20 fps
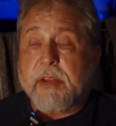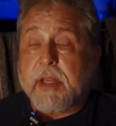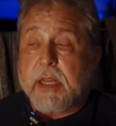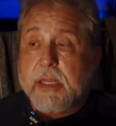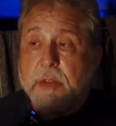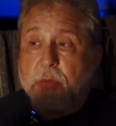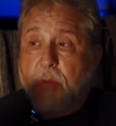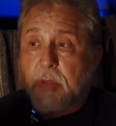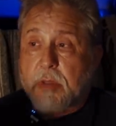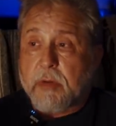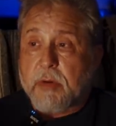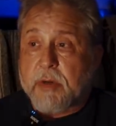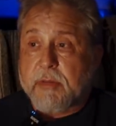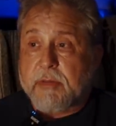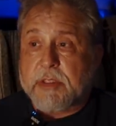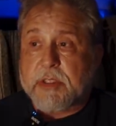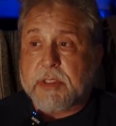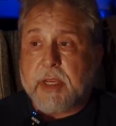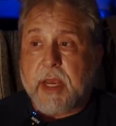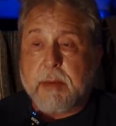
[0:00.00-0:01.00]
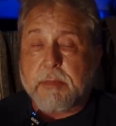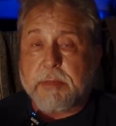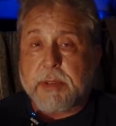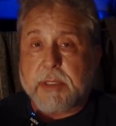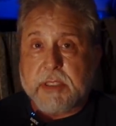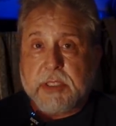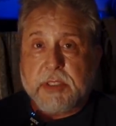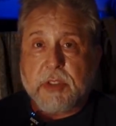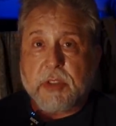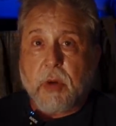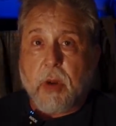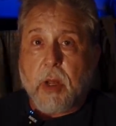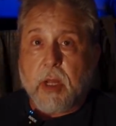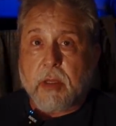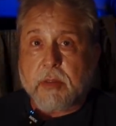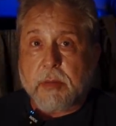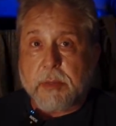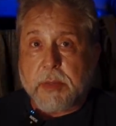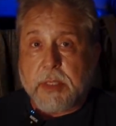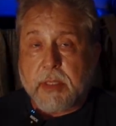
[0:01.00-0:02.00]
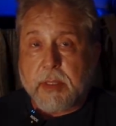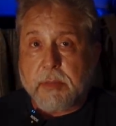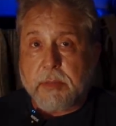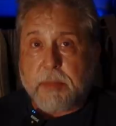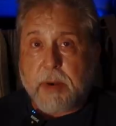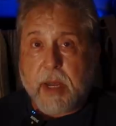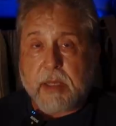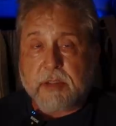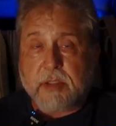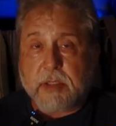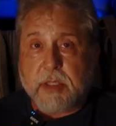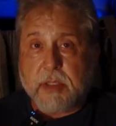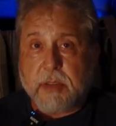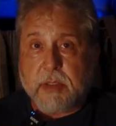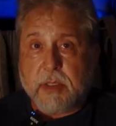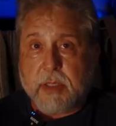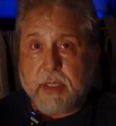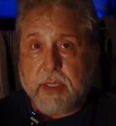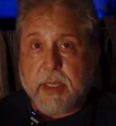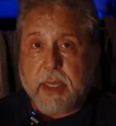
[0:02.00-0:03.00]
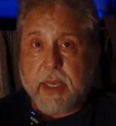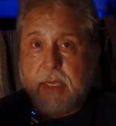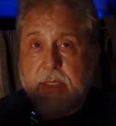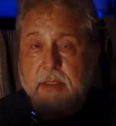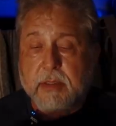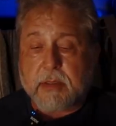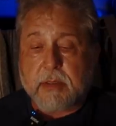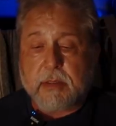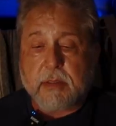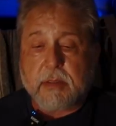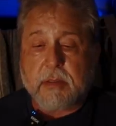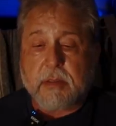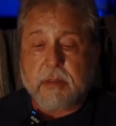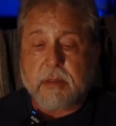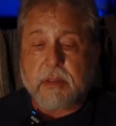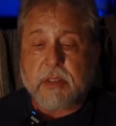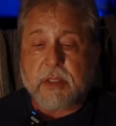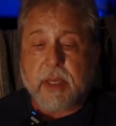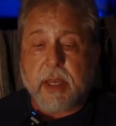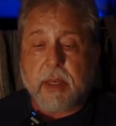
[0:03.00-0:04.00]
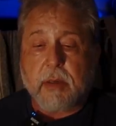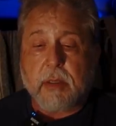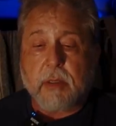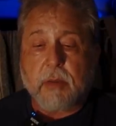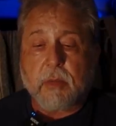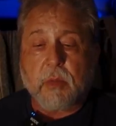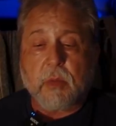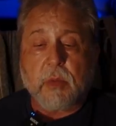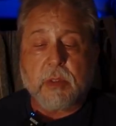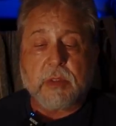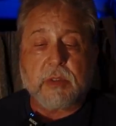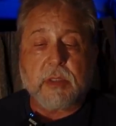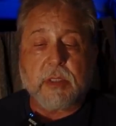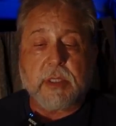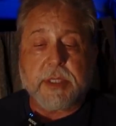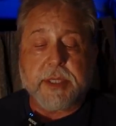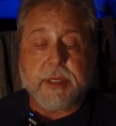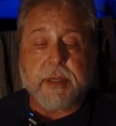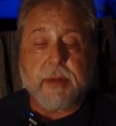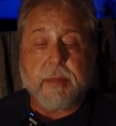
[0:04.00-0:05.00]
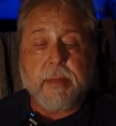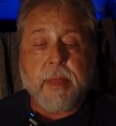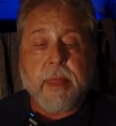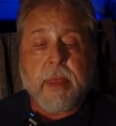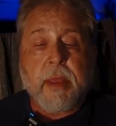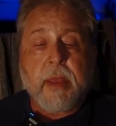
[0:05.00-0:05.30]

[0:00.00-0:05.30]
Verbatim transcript: And that's what the Riverside police, who ultimately prosecuted the case, said was the deal.